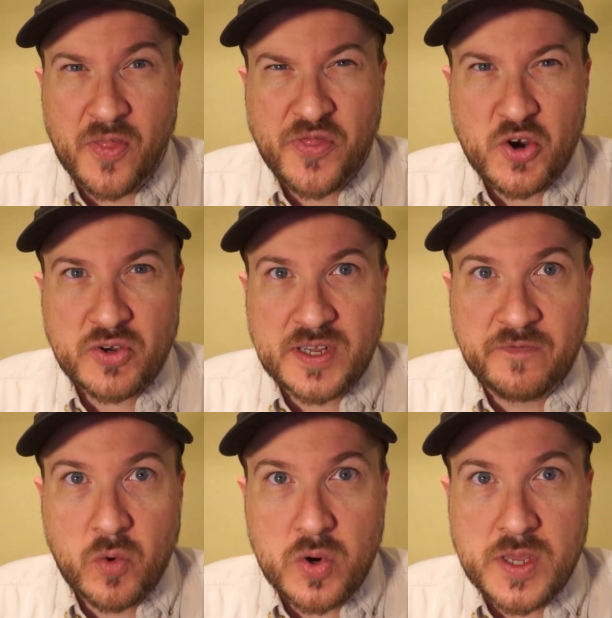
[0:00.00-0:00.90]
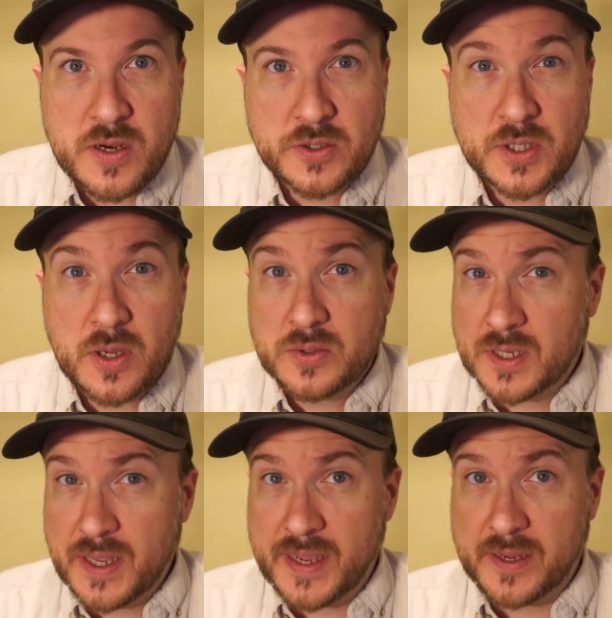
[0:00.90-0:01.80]
34 years ago
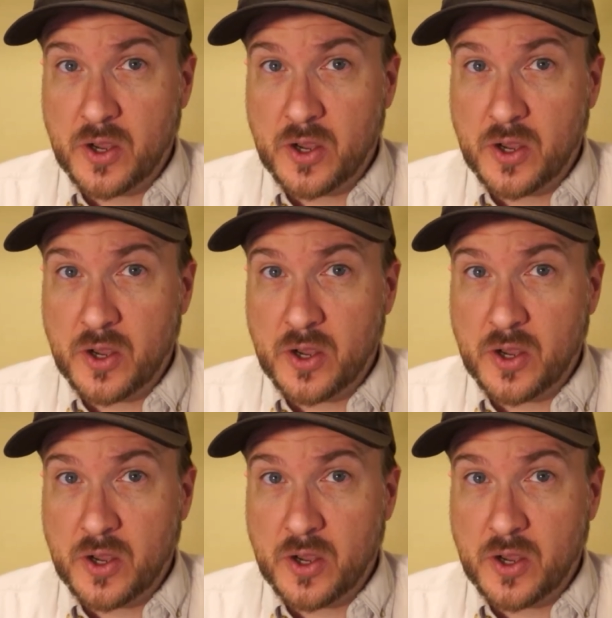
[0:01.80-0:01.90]
today,